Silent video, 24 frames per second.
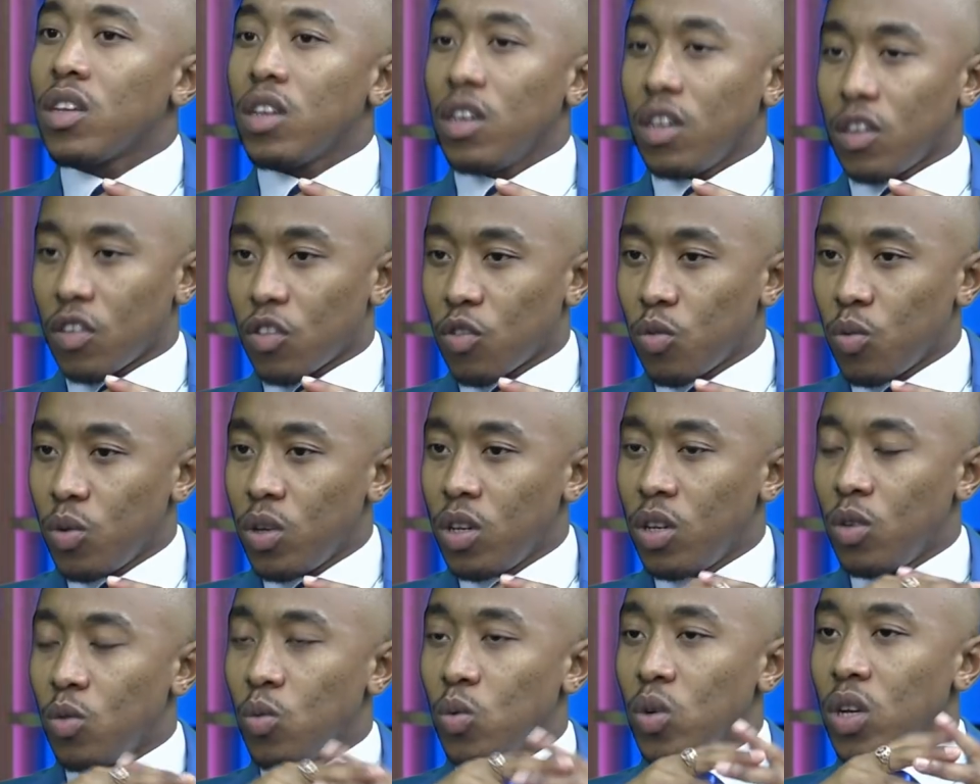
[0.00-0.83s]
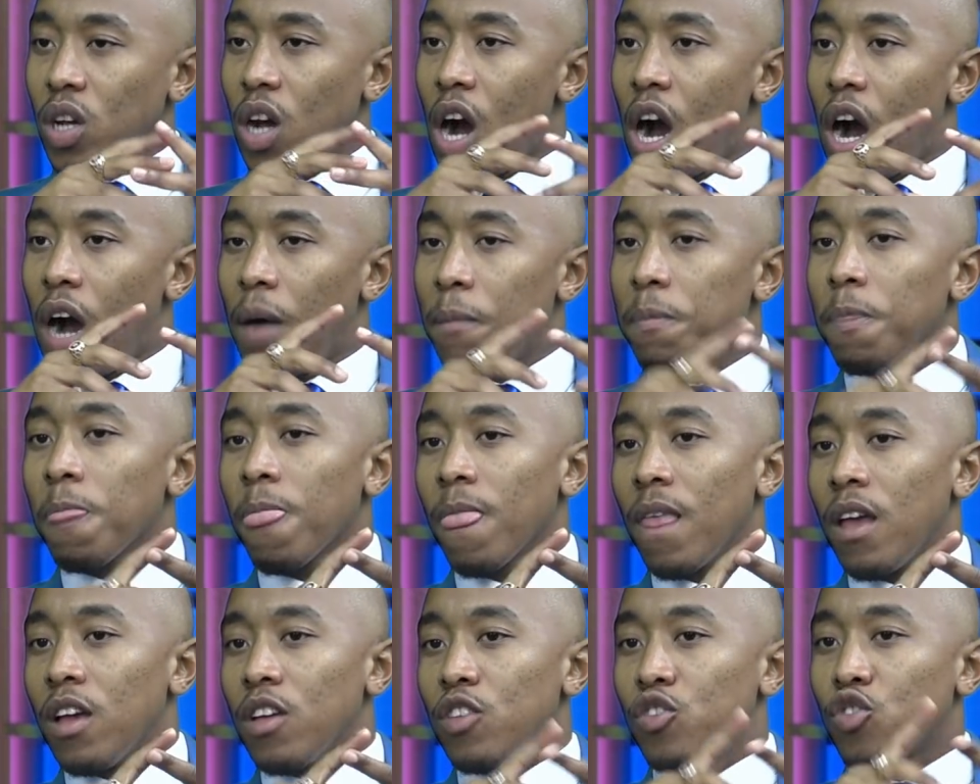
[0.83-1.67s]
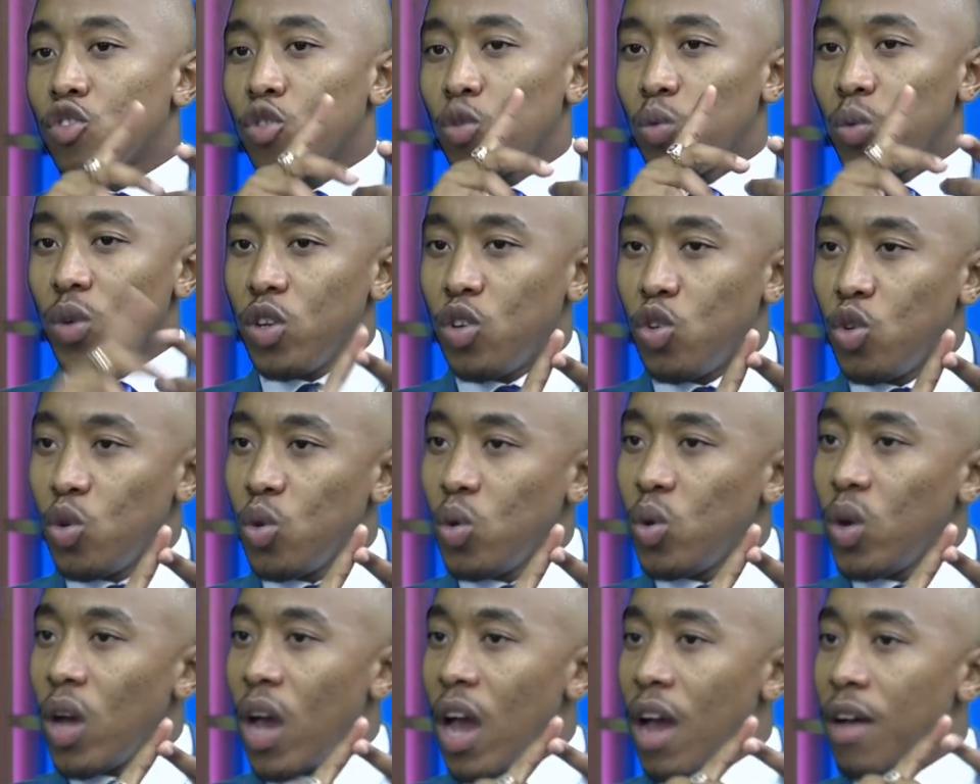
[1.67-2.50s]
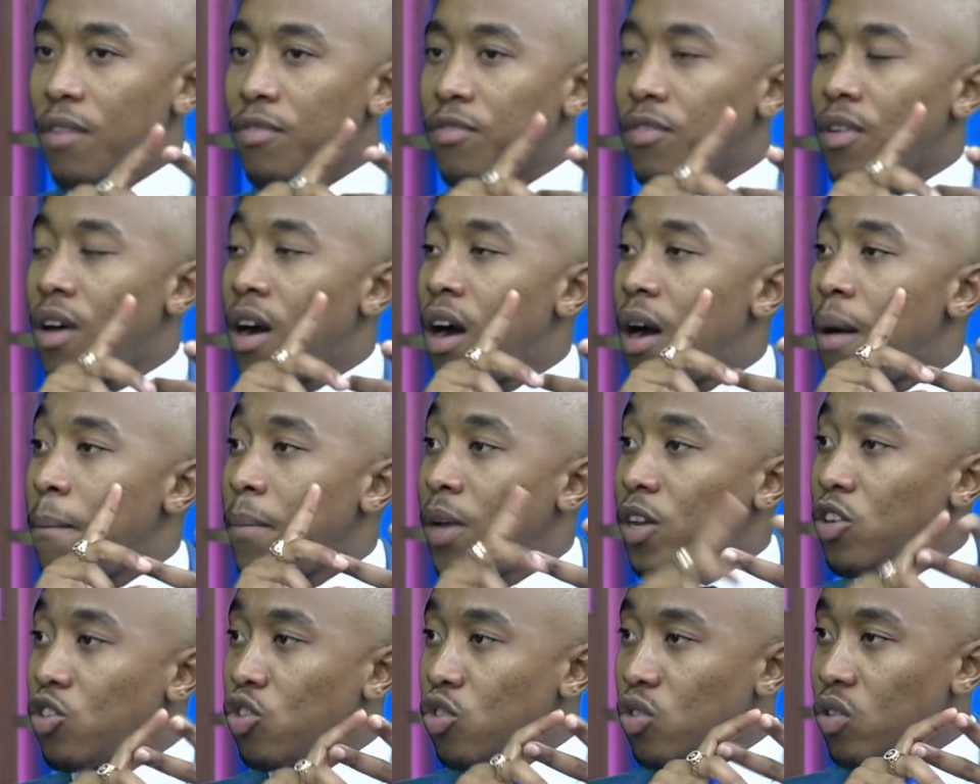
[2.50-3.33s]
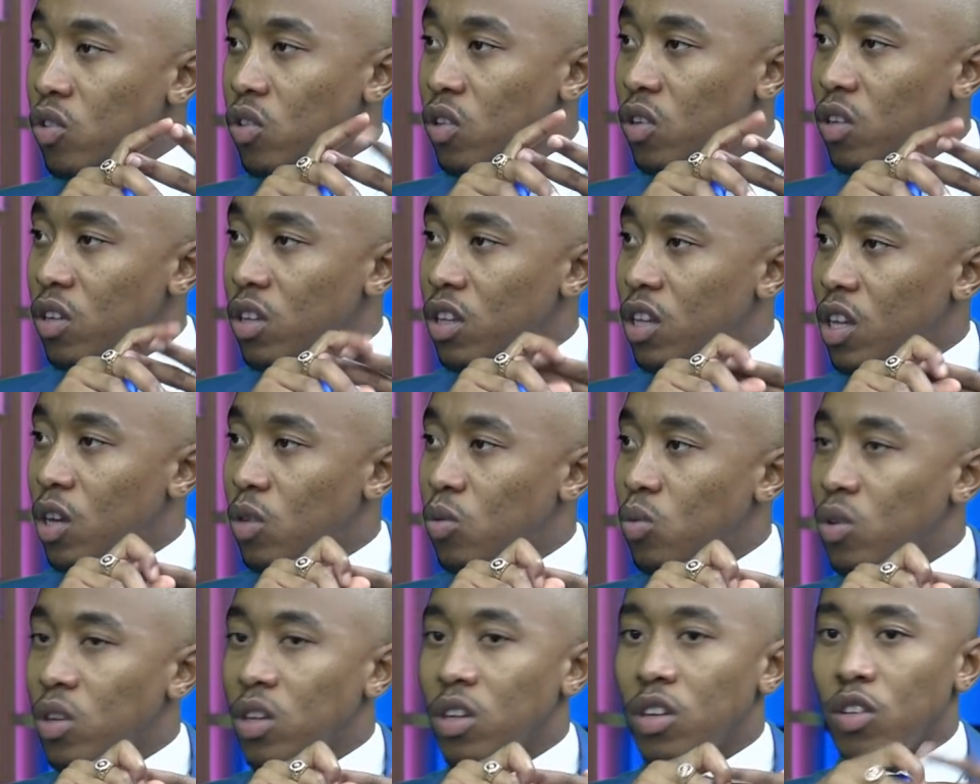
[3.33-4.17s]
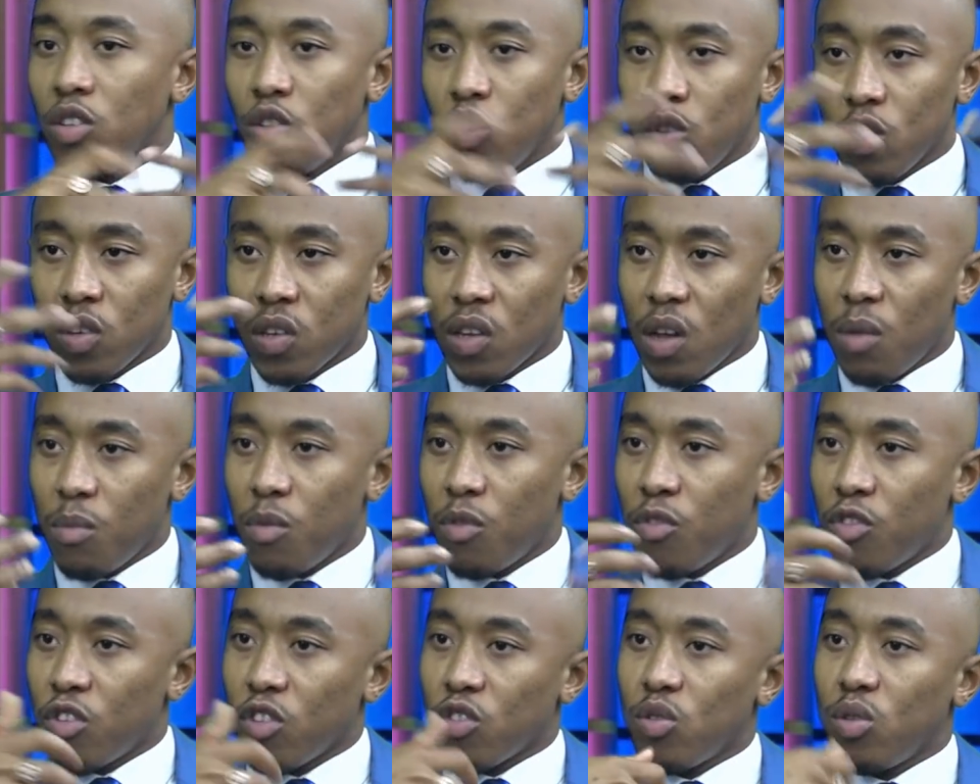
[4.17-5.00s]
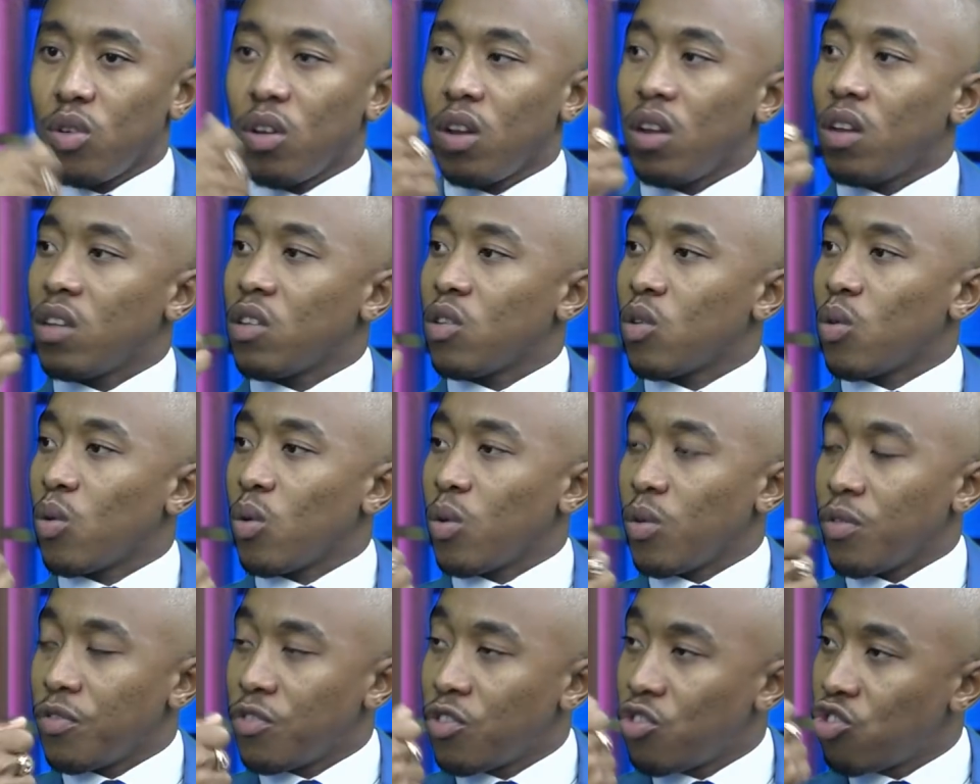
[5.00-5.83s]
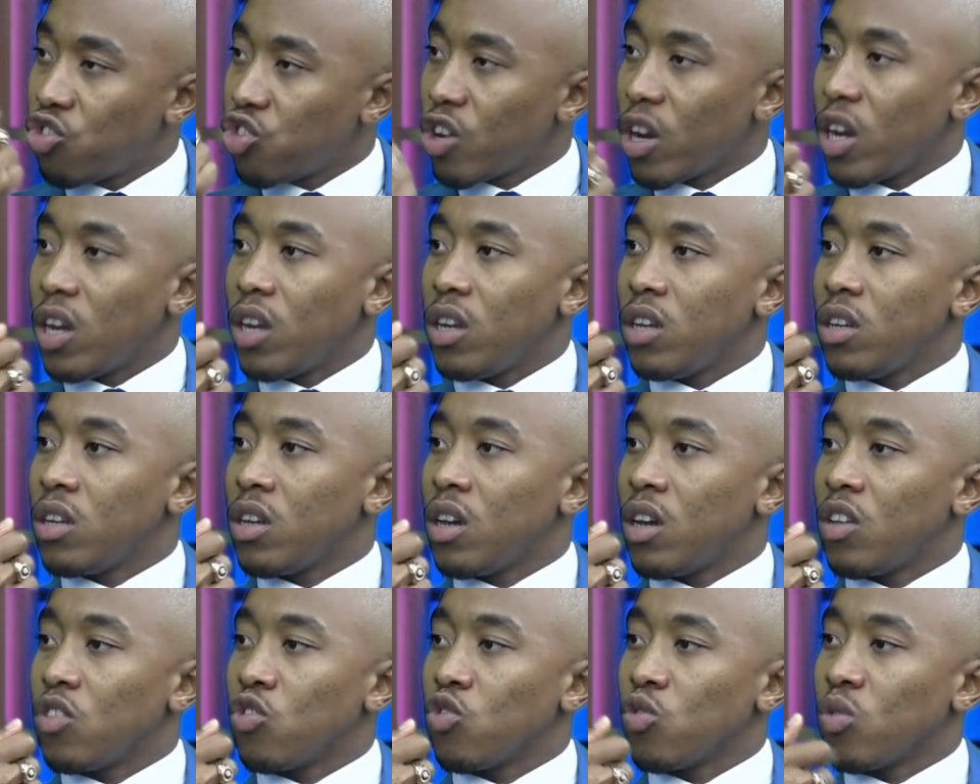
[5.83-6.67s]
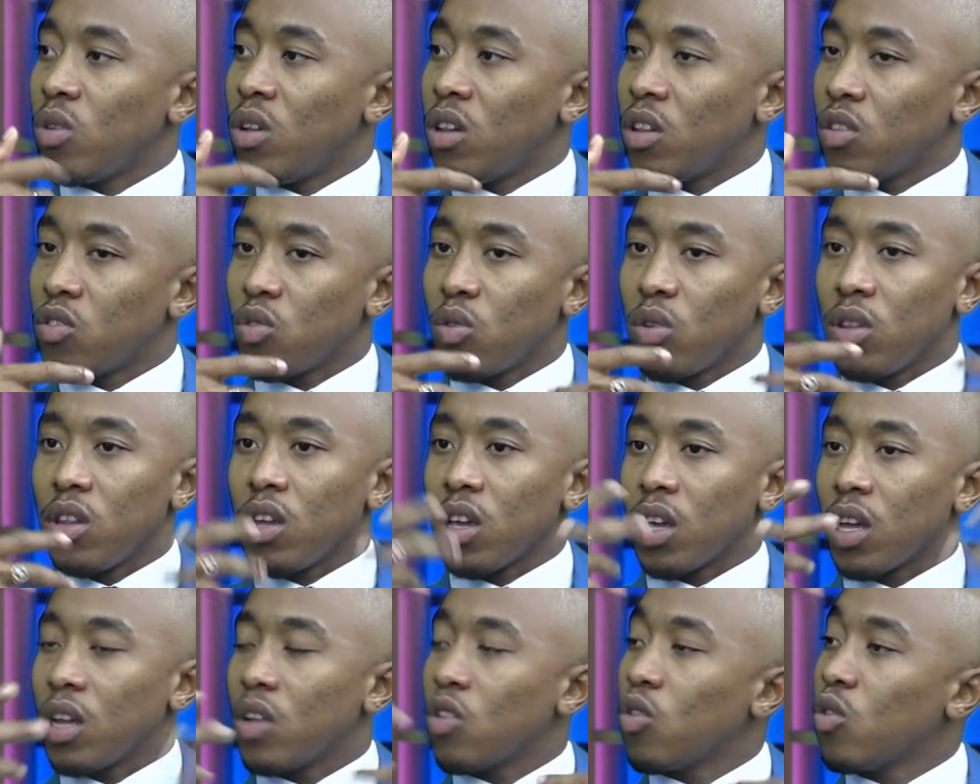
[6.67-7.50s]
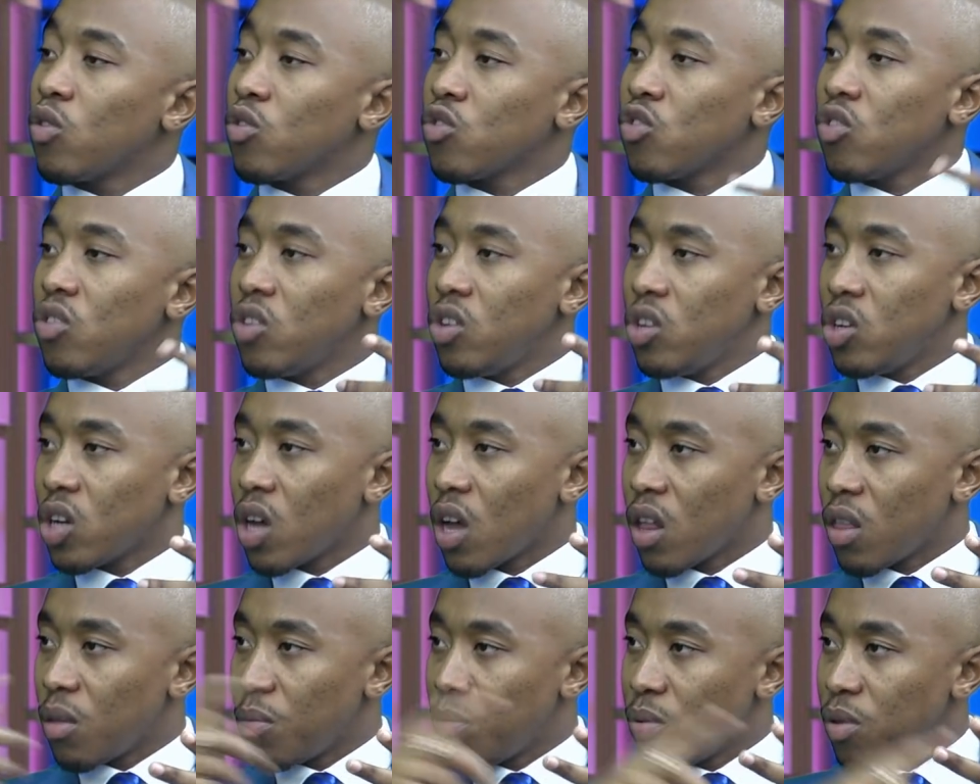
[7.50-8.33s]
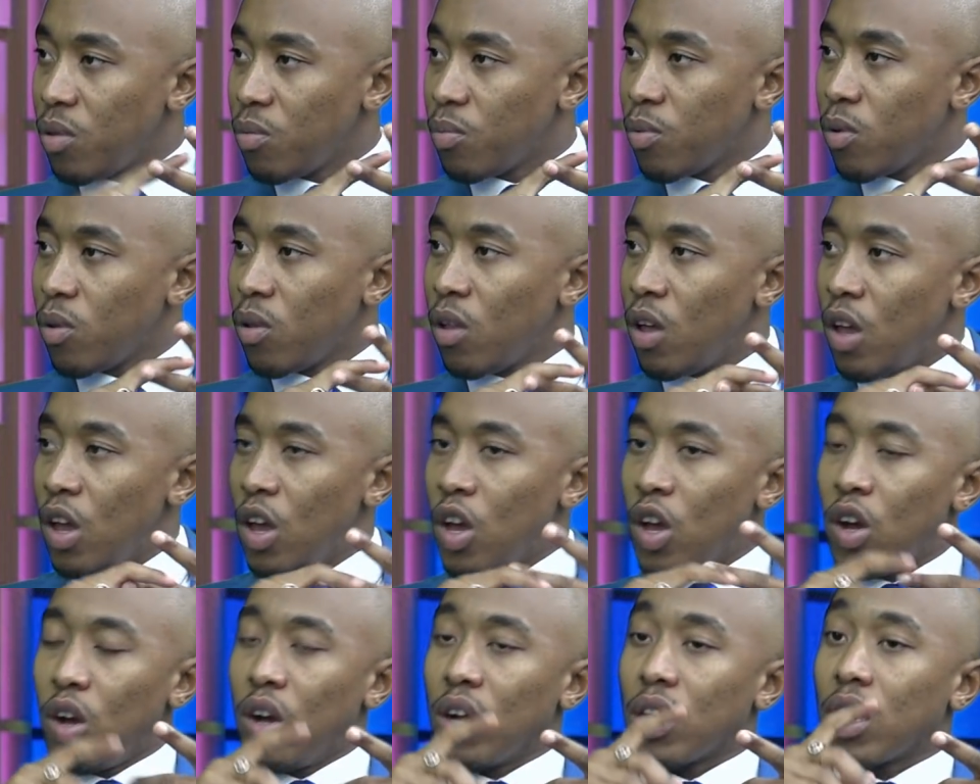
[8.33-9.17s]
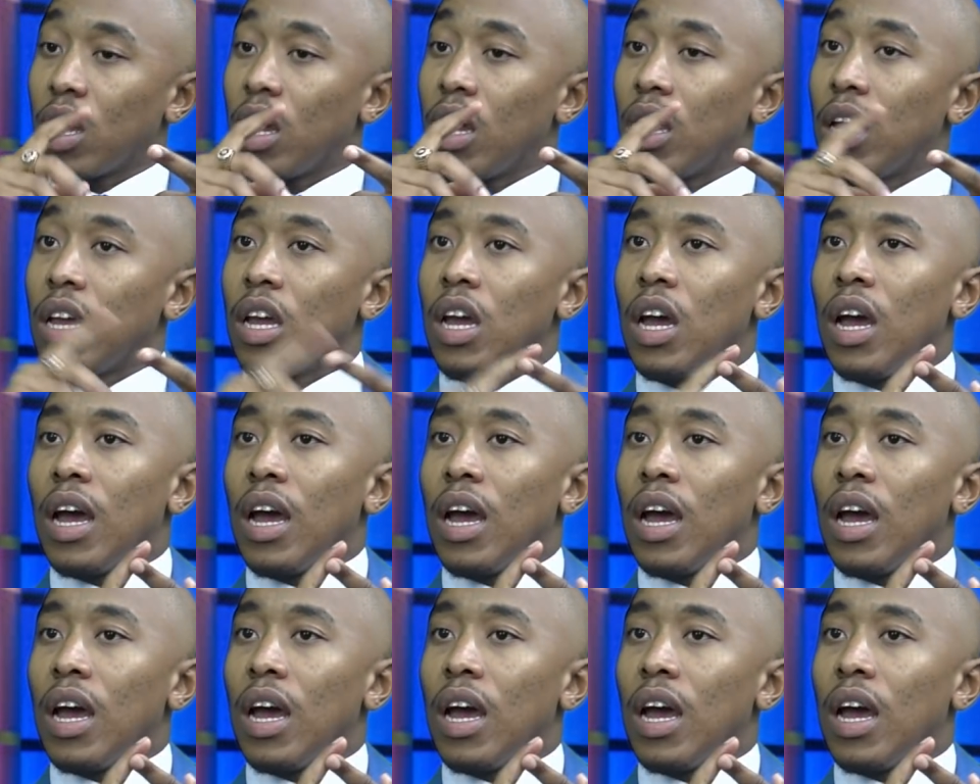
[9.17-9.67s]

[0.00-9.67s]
Yes, we are. So we do have mentors that some of our students that we've trained as well, so that they can also teach other people. Okay.